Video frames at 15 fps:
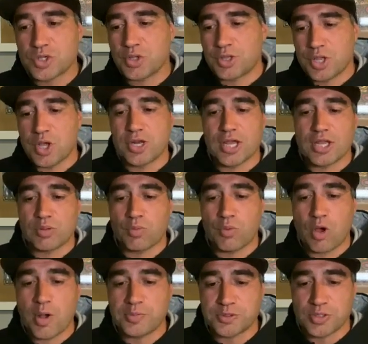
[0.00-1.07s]
the only other
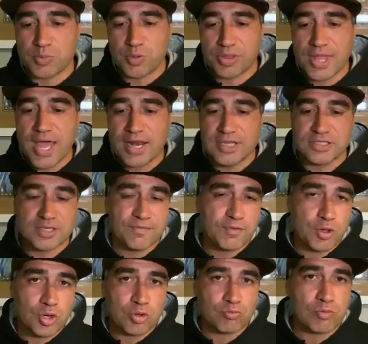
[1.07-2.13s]
option with that is if you're
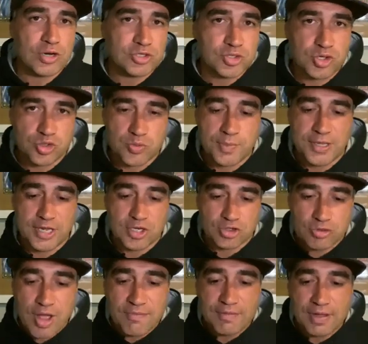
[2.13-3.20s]
going to run social media
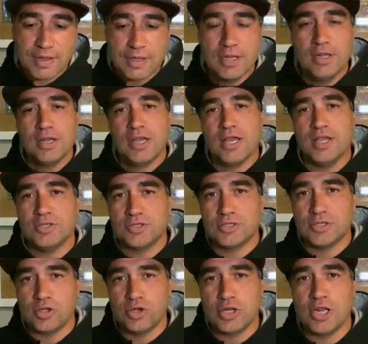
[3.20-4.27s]
traffic,
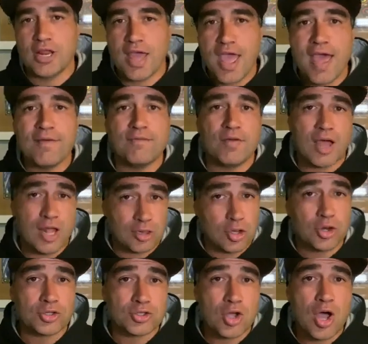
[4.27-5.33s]
is you need to have a
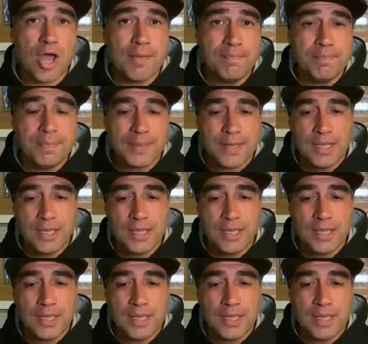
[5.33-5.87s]
lot of time